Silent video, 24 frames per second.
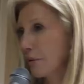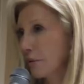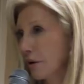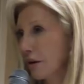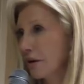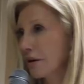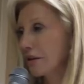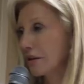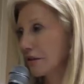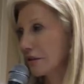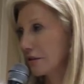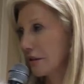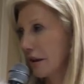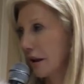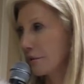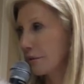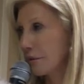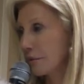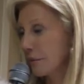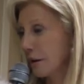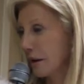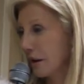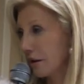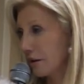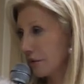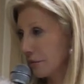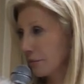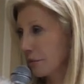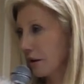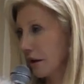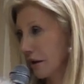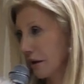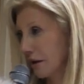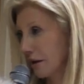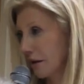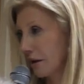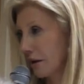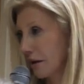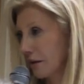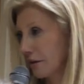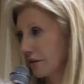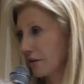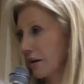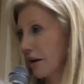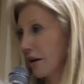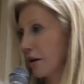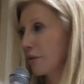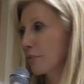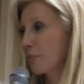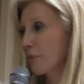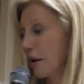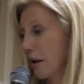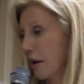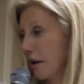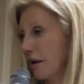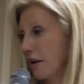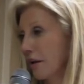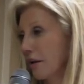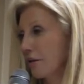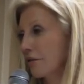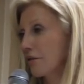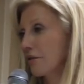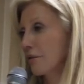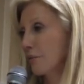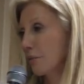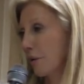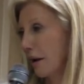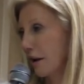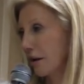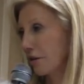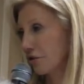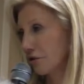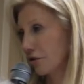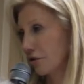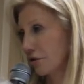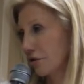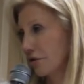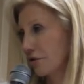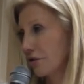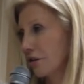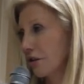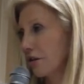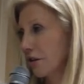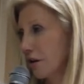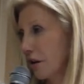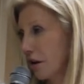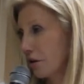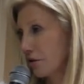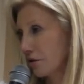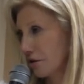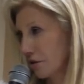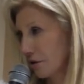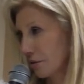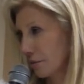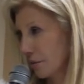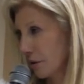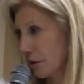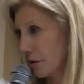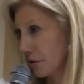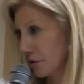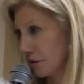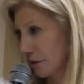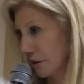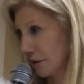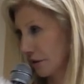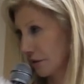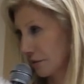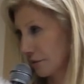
want the same amount of money as they are paying the ranchers in long-term holding.